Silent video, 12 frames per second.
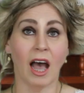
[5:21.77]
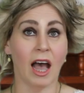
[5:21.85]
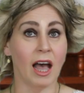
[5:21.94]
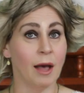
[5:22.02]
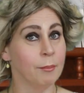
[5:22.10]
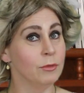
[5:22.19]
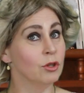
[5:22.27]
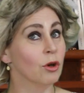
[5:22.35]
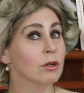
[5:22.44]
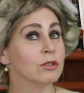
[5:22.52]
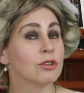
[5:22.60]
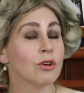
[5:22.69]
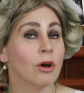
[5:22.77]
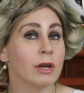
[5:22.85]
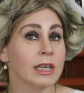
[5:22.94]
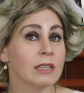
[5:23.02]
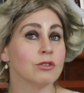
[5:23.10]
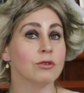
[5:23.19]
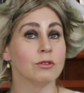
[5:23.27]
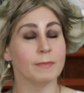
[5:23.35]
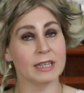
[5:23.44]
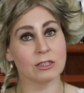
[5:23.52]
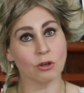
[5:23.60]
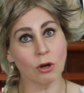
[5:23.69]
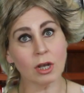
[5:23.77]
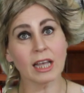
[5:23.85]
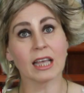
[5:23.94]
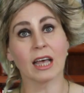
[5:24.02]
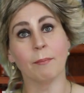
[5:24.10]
am not going to be talking